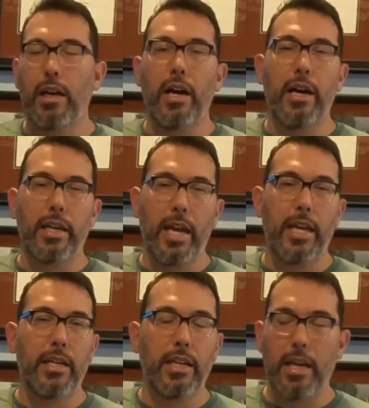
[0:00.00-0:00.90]

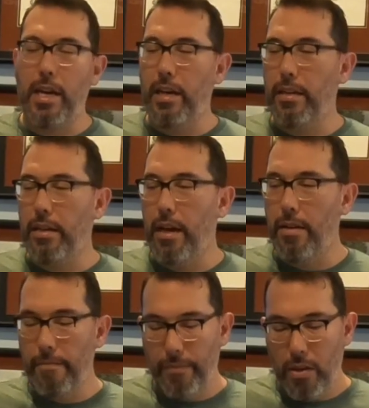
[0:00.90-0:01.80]
Again, and
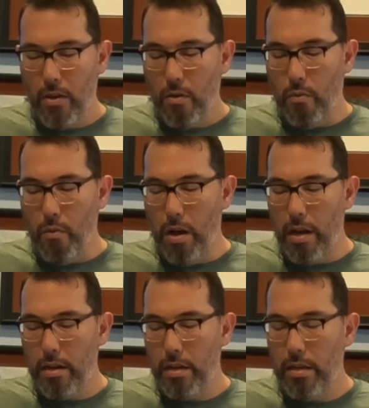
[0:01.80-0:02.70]
go.
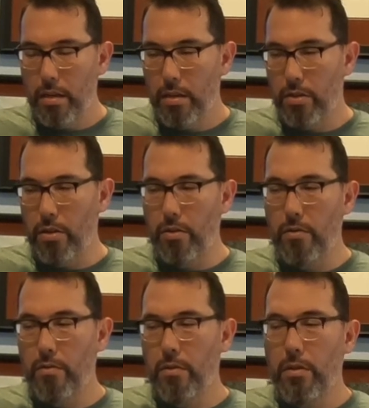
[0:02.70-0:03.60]
1, 2,
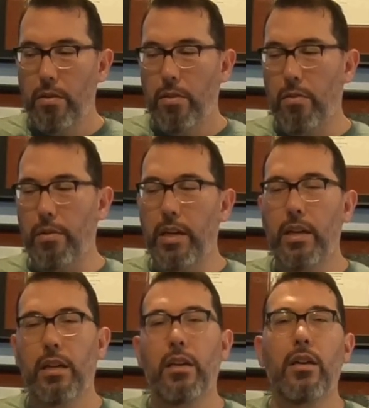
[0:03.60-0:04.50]
3,
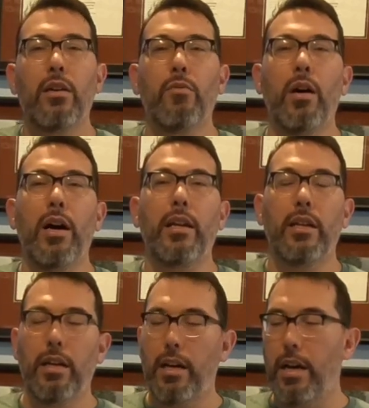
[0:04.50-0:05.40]
1.
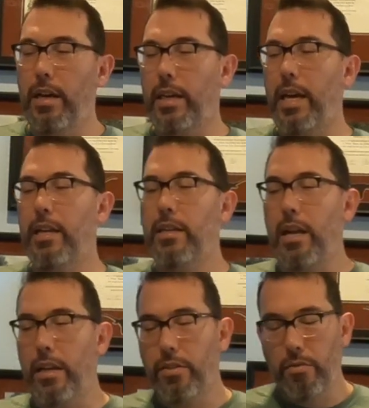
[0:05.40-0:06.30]
Again,
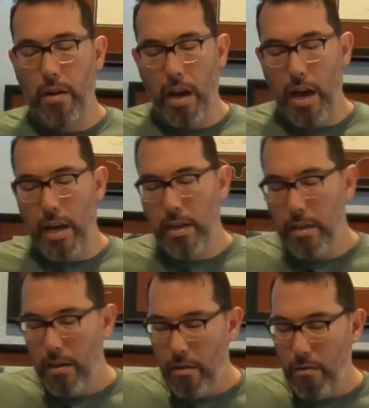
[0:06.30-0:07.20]
not too high.
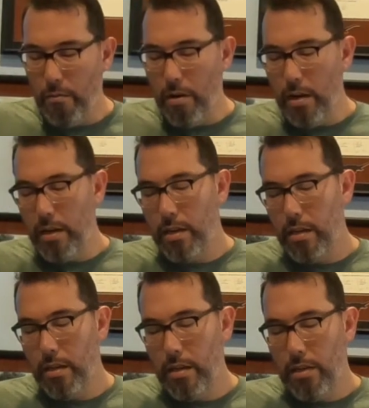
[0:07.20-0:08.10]
1,
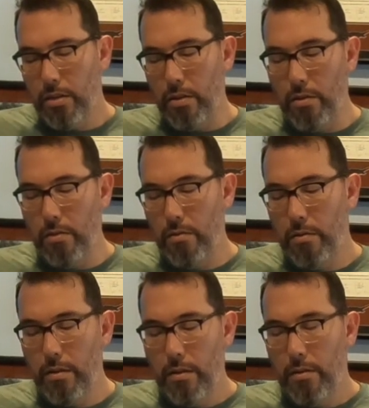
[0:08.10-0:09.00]
2,
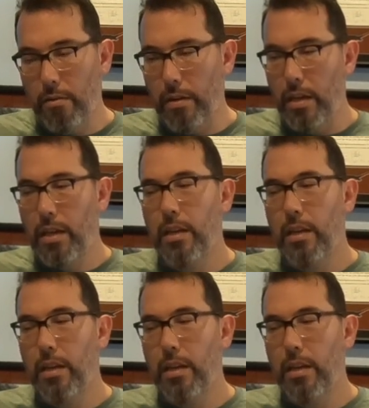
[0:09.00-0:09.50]
3,